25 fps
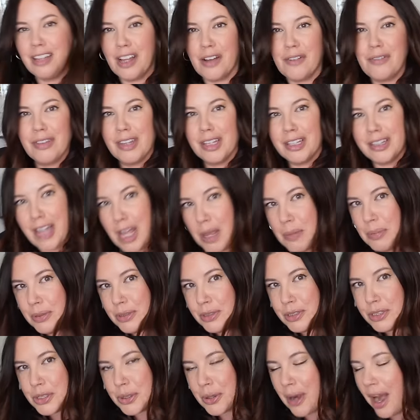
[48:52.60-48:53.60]
Love the
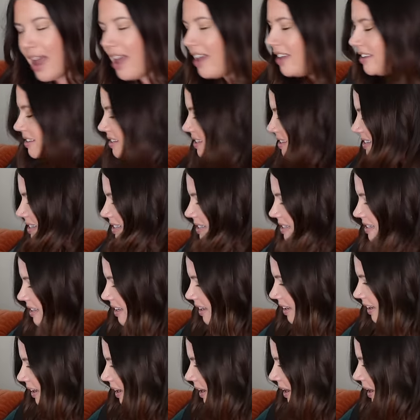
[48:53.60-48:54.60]
Label dress.
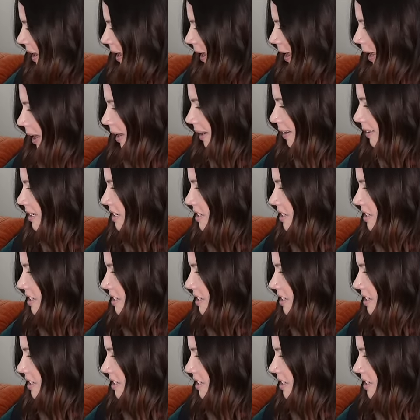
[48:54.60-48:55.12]
Uh,